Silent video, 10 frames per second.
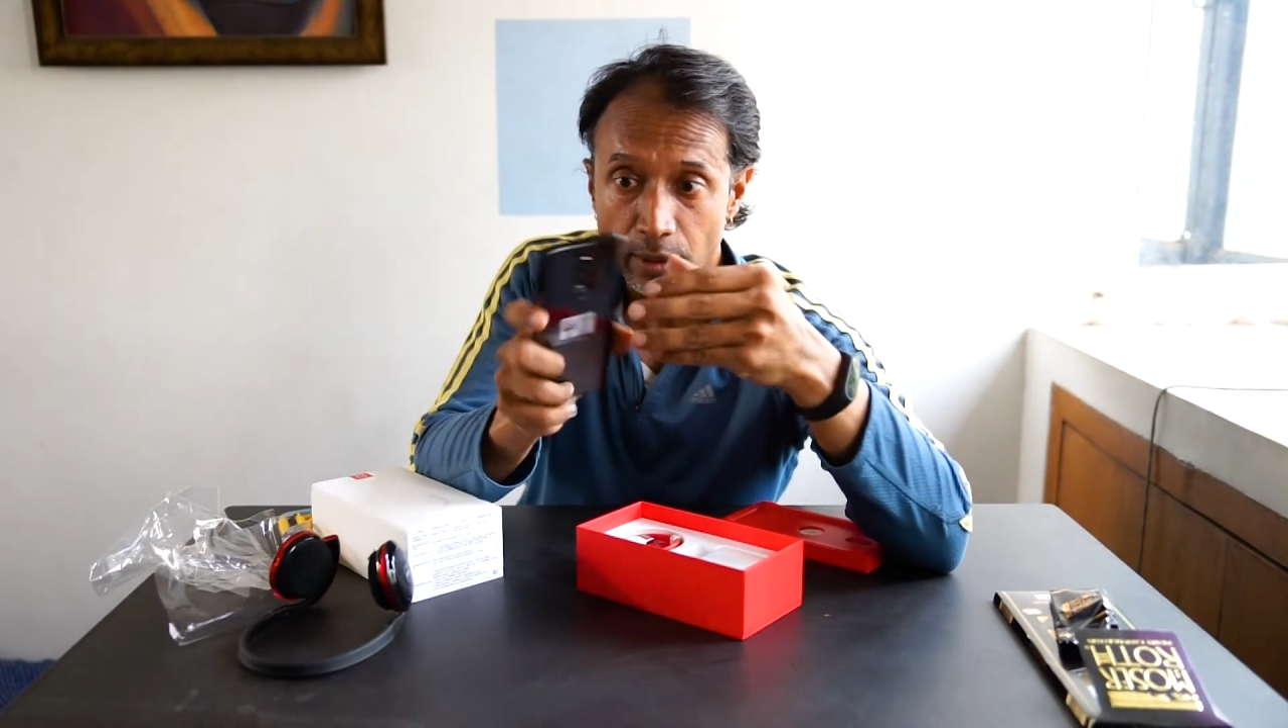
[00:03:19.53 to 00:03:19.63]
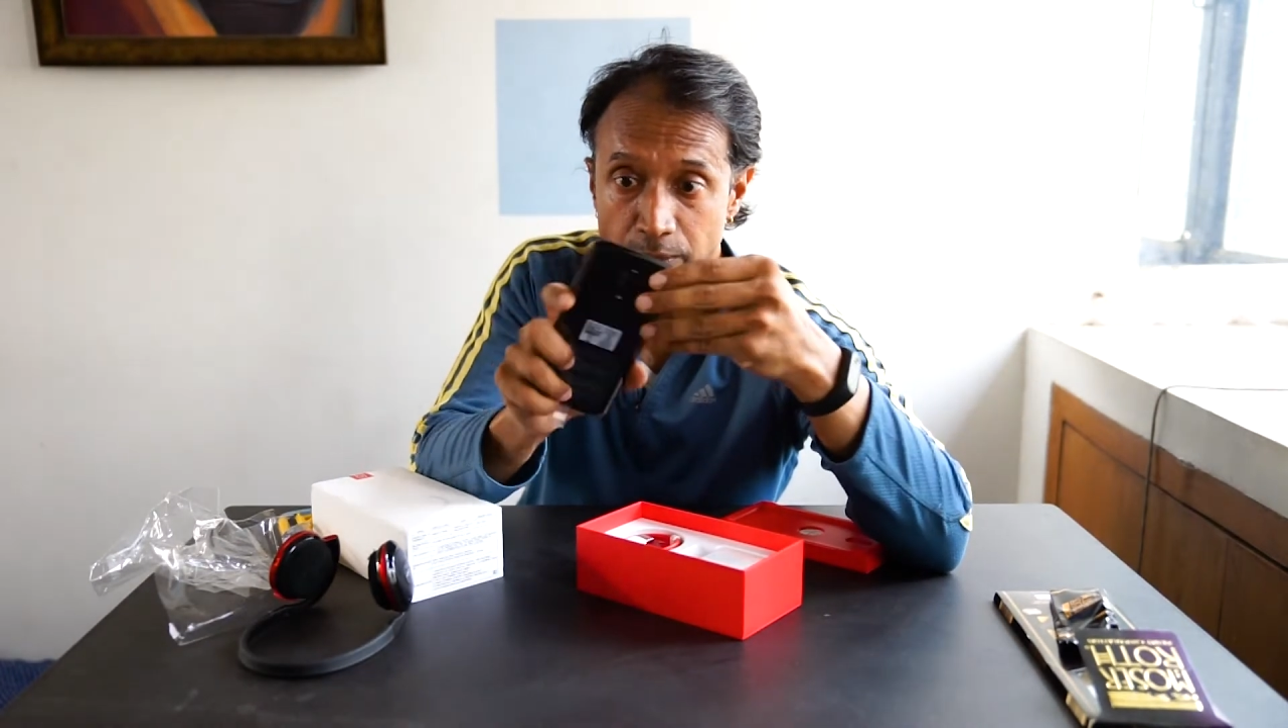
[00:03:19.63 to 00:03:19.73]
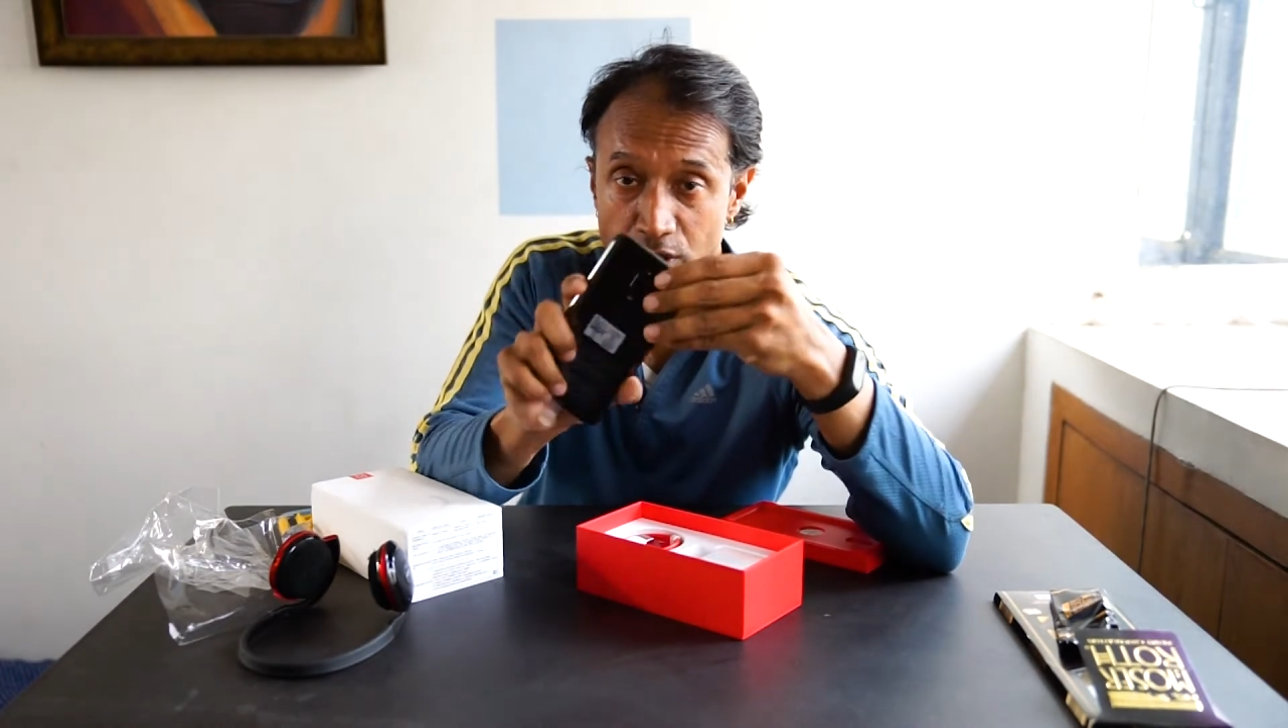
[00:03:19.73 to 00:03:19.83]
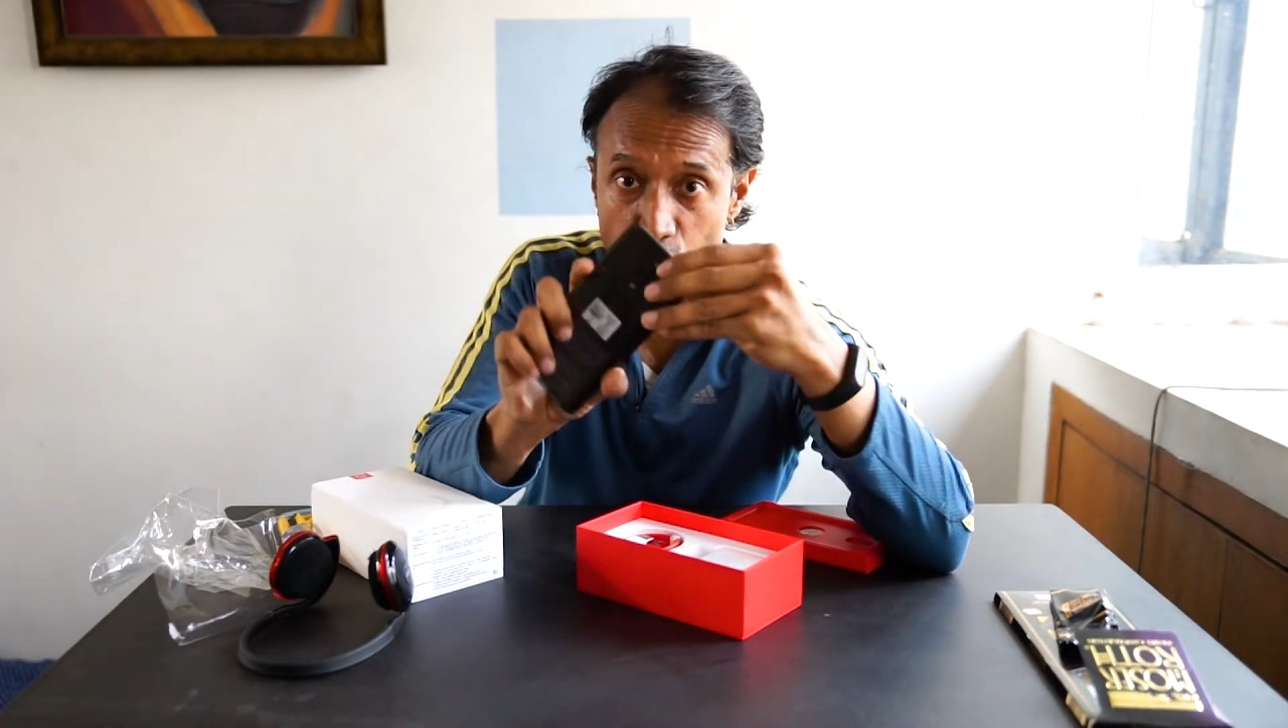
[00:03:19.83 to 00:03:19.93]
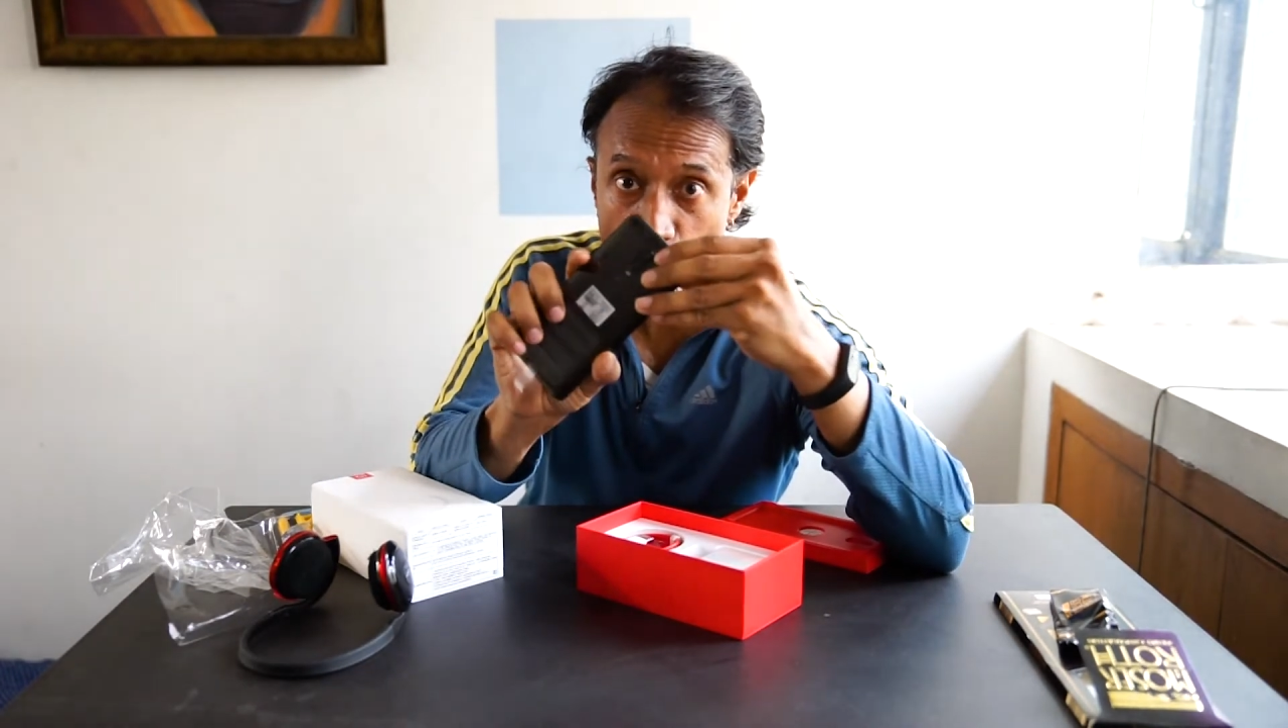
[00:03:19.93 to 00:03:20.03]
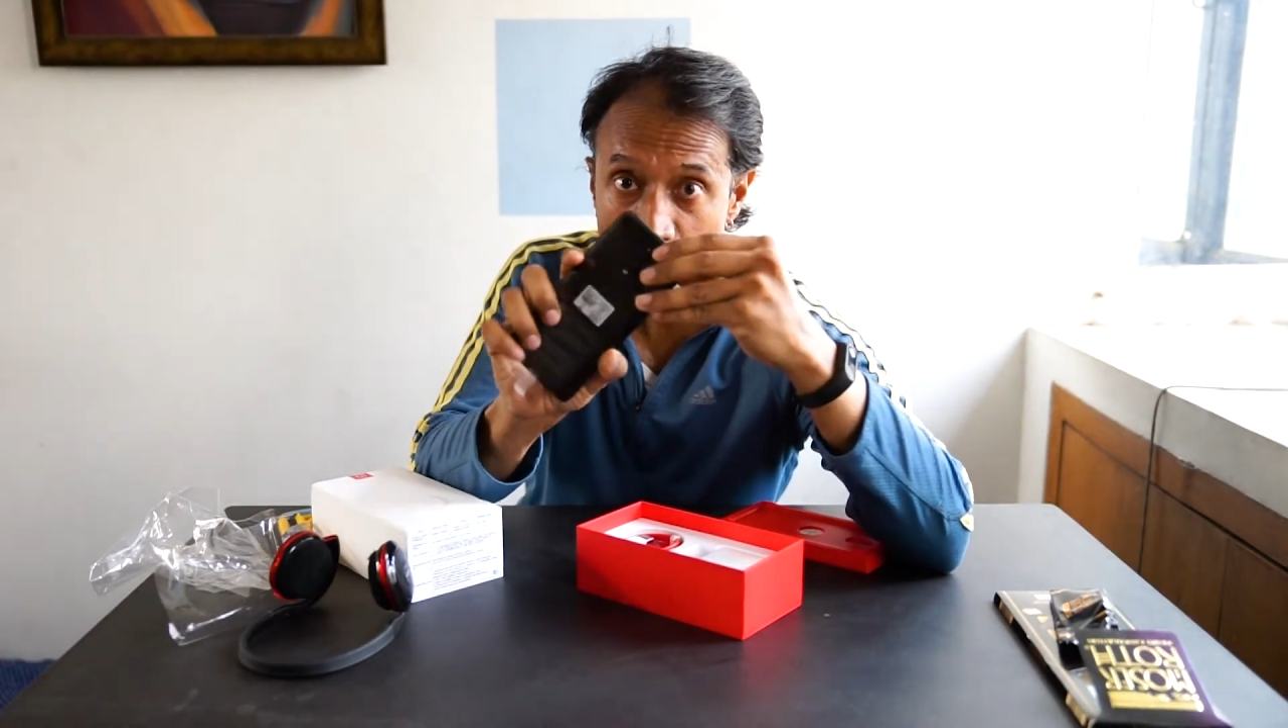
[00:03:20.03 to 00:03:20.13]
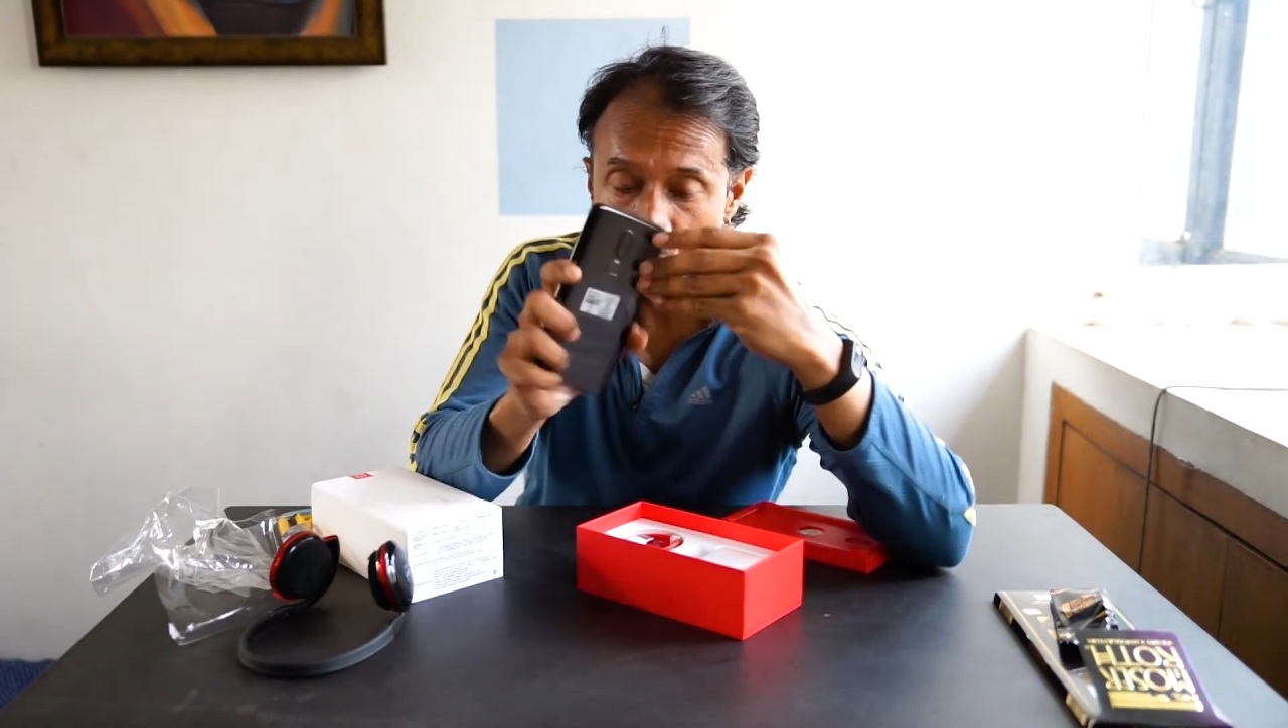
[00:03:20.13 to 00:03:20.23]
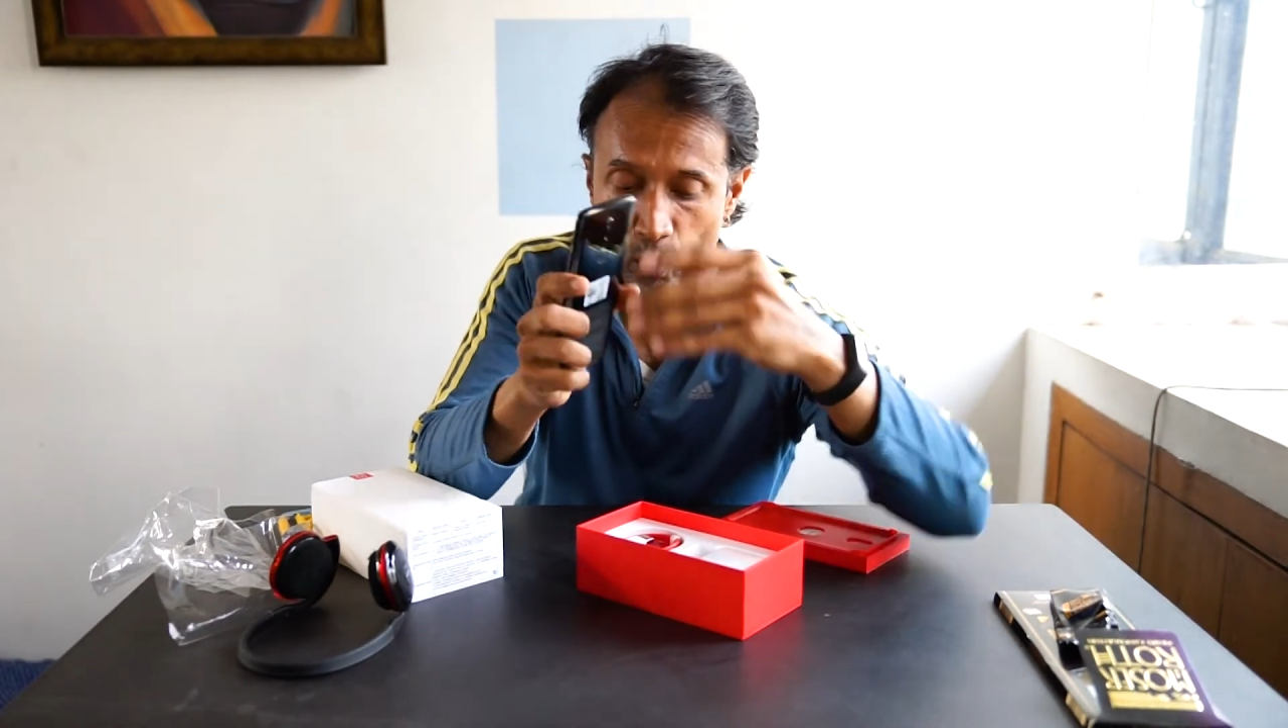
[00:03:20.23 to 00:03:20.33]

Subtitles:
I'm just showing you